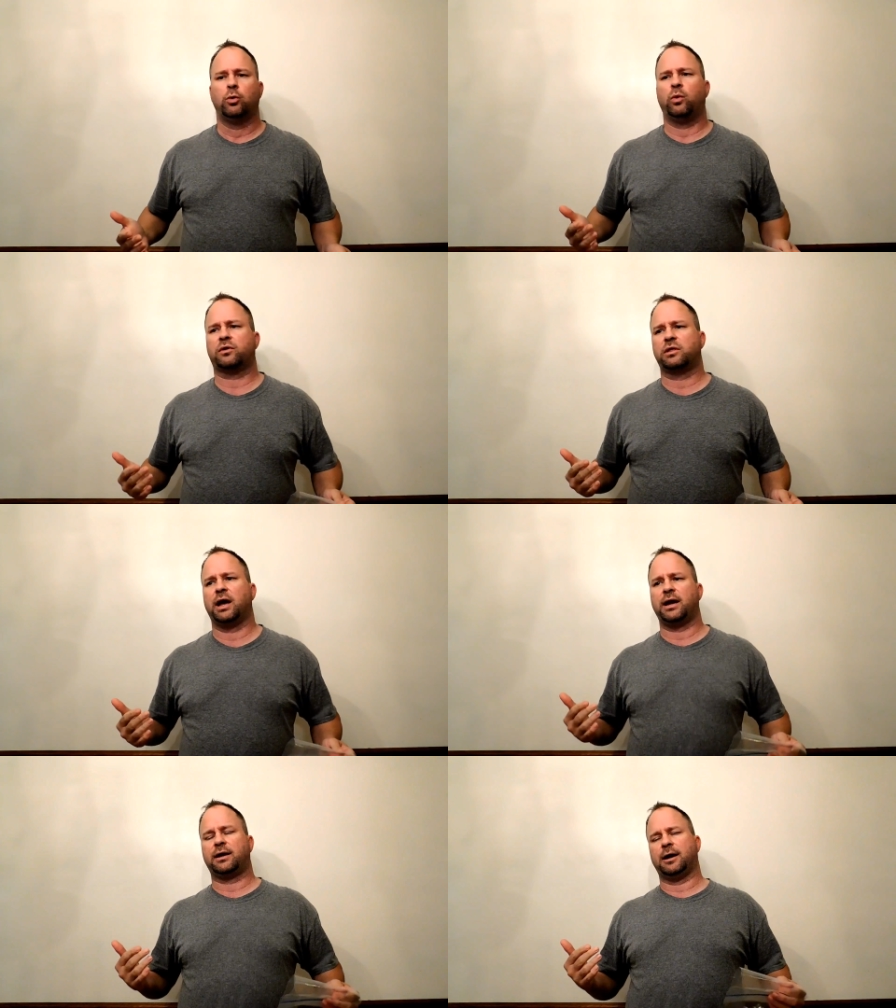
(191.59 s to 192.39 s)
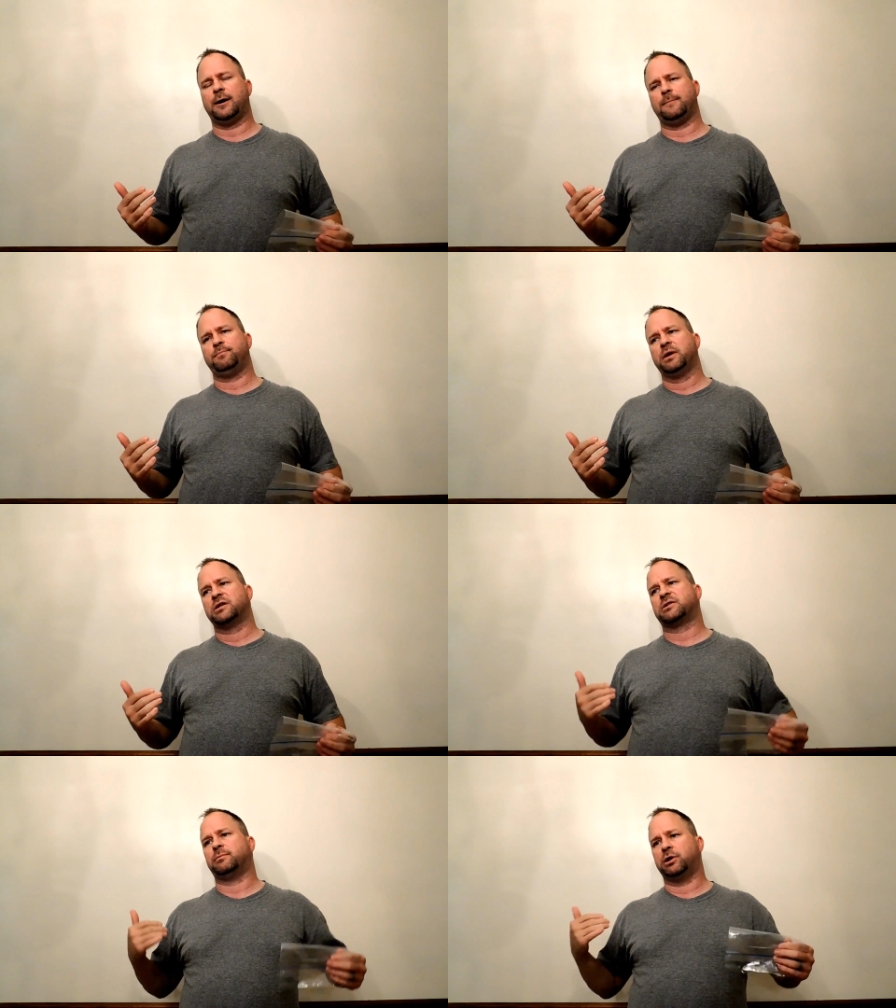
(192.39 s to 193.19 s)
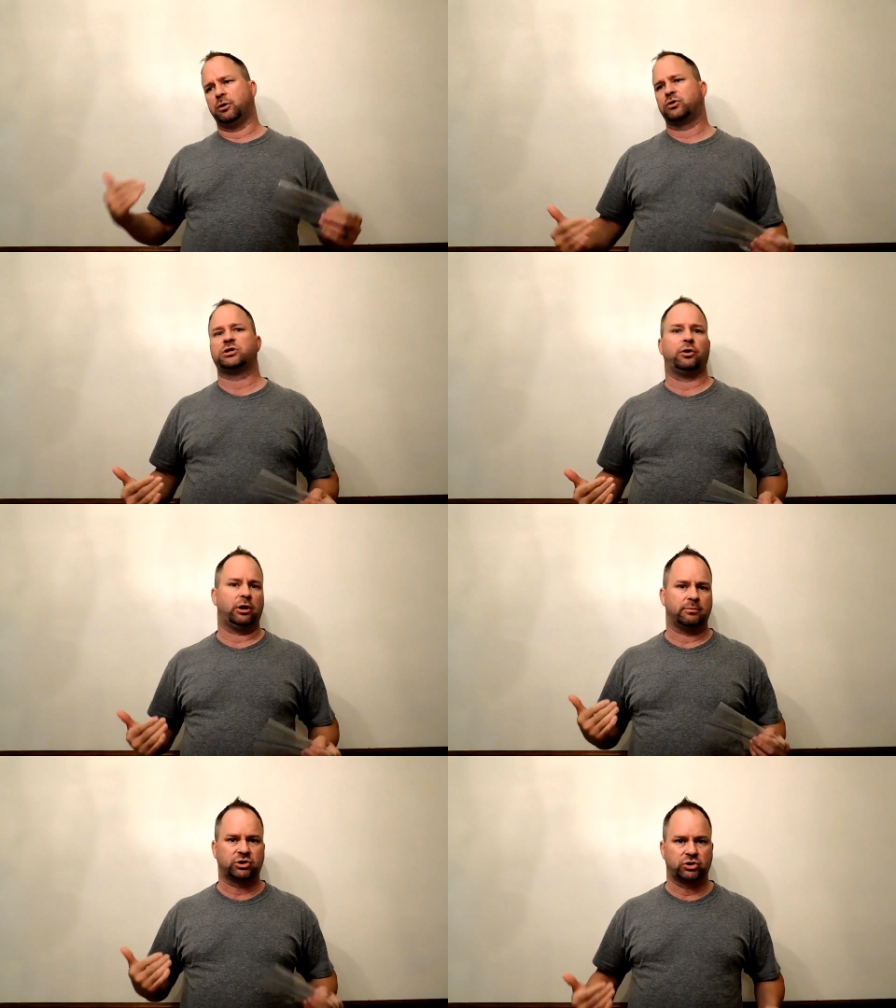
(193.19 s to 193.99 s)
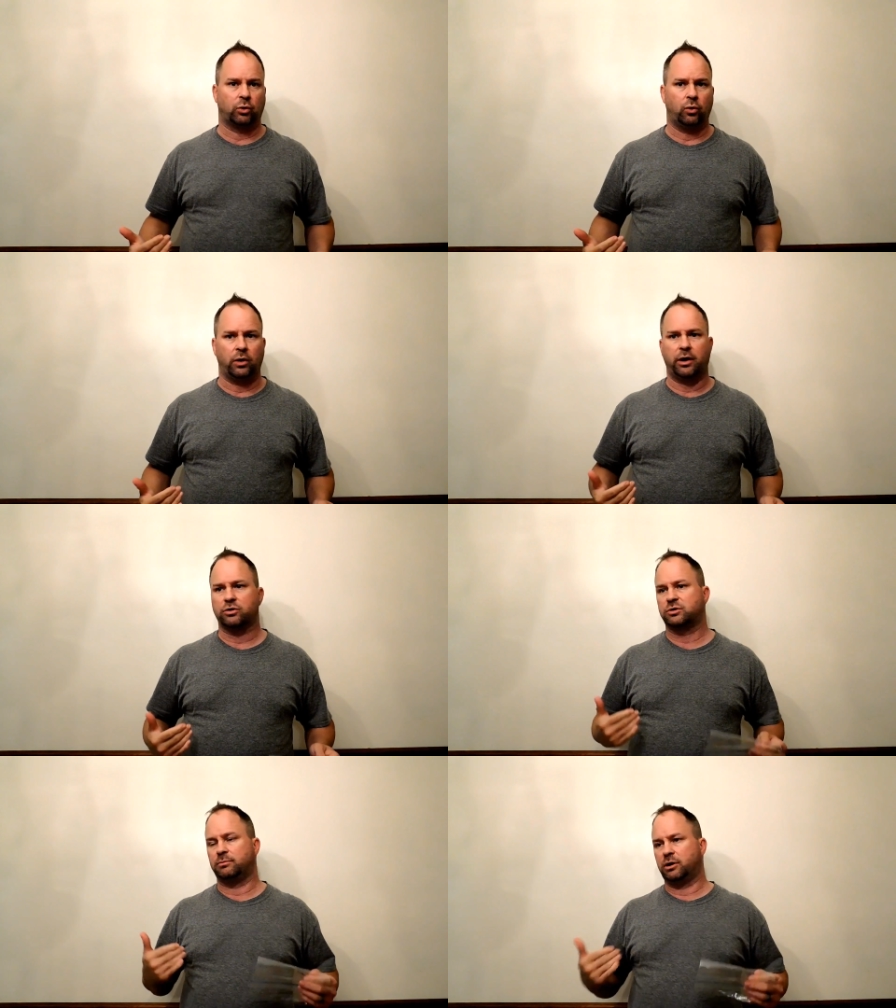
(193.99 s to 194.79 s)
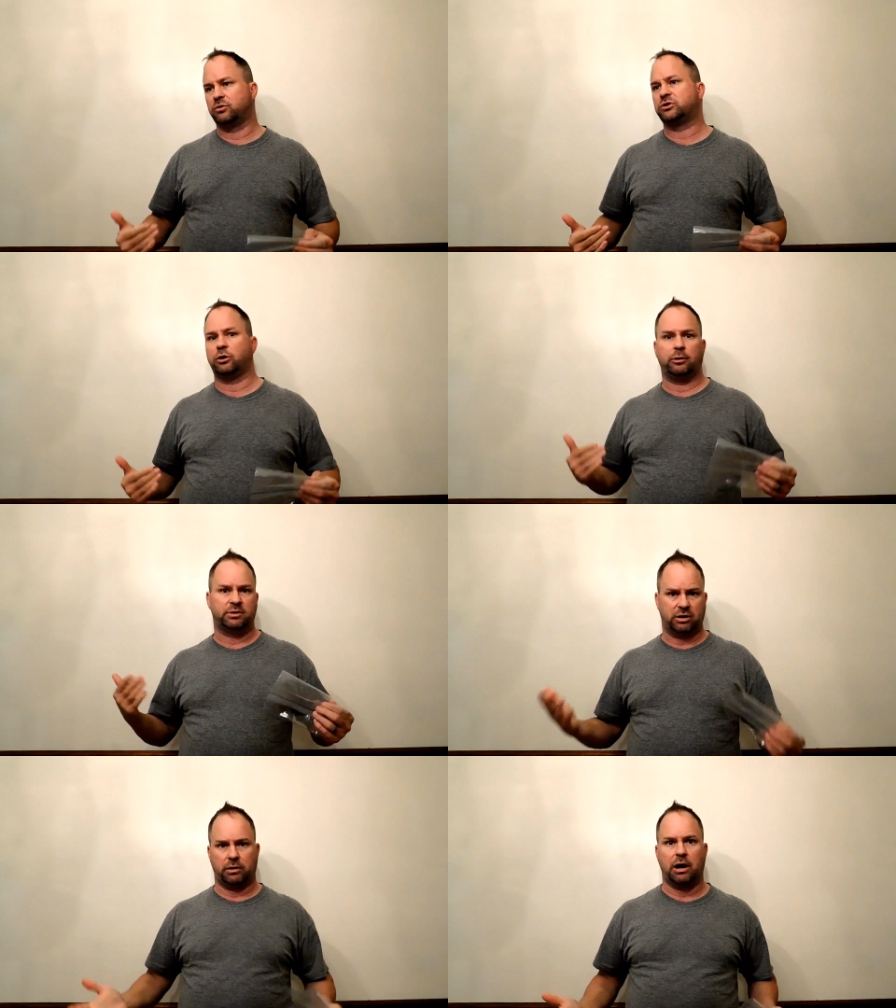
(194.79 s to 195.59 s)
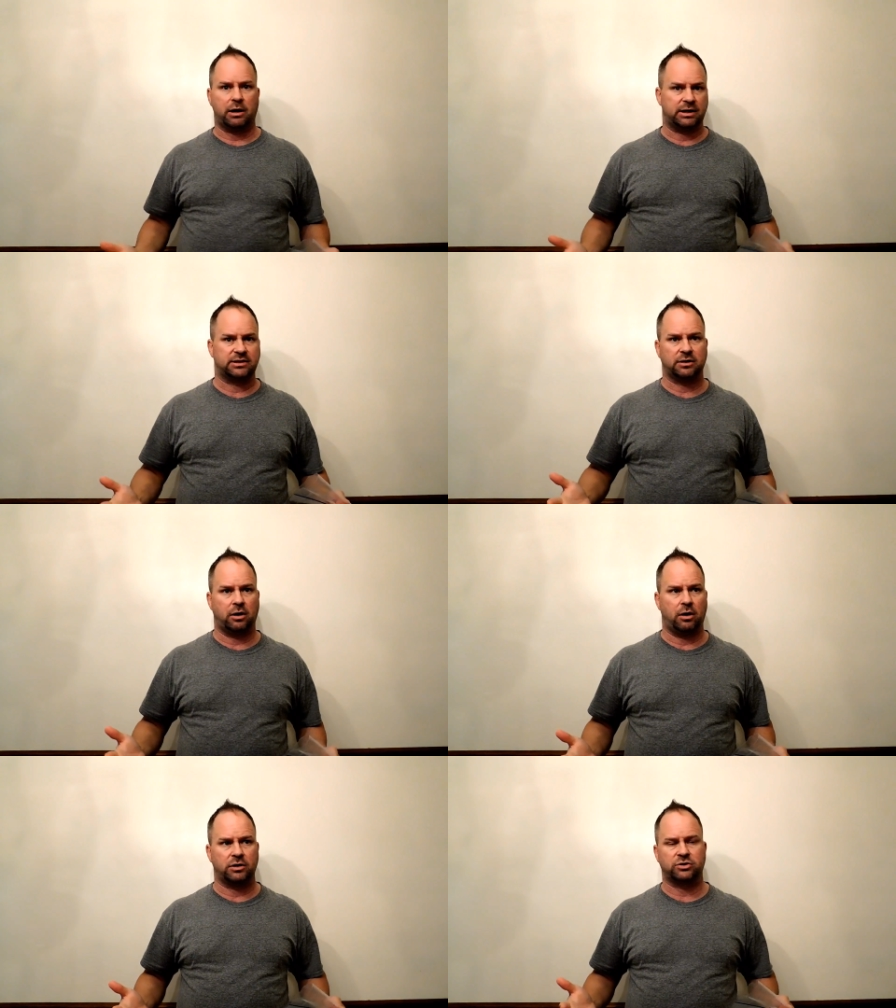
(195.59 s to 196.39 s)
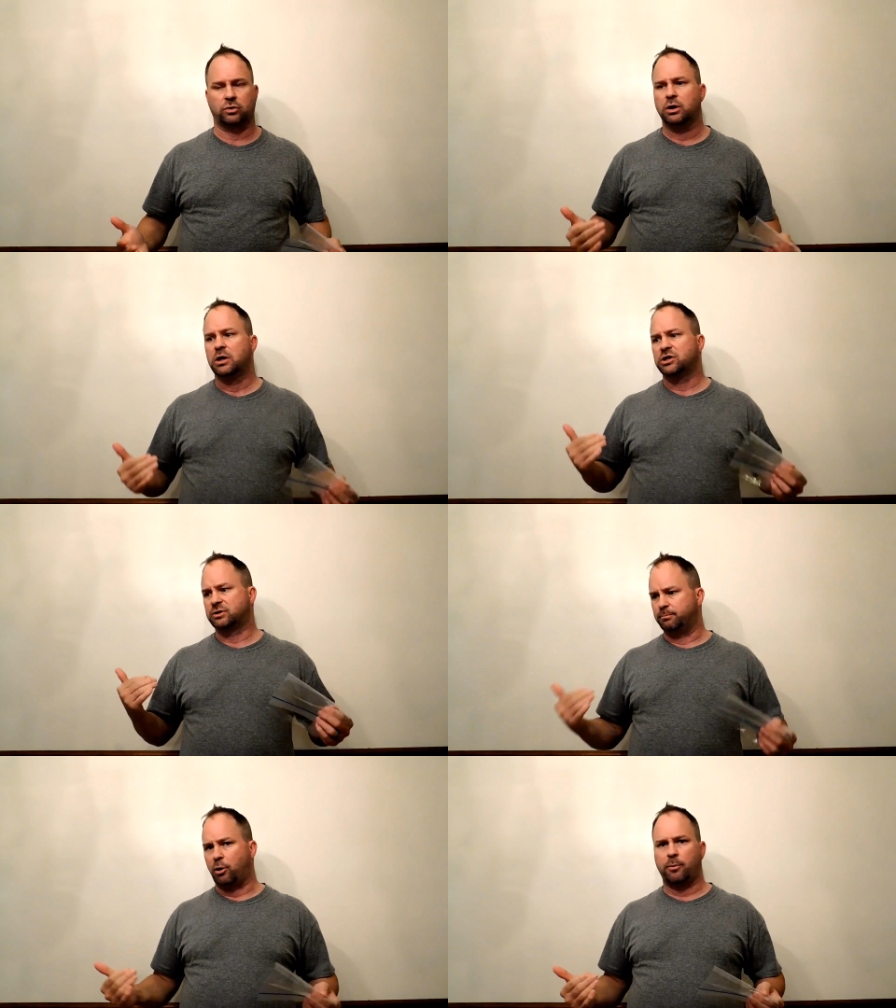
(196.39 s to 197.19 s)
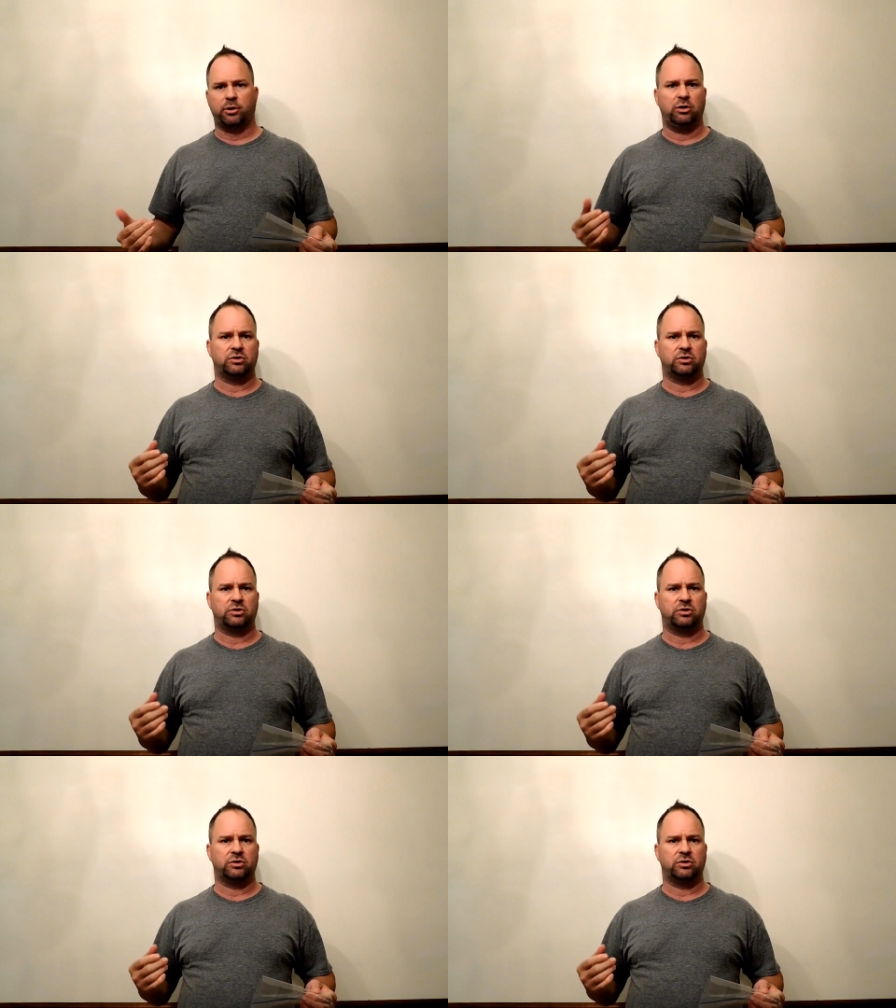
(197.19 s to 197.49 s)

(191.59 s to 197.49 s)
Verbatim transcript: with like uh, some low sodium soy or some low sodium teriyaki sauce or some barbecue,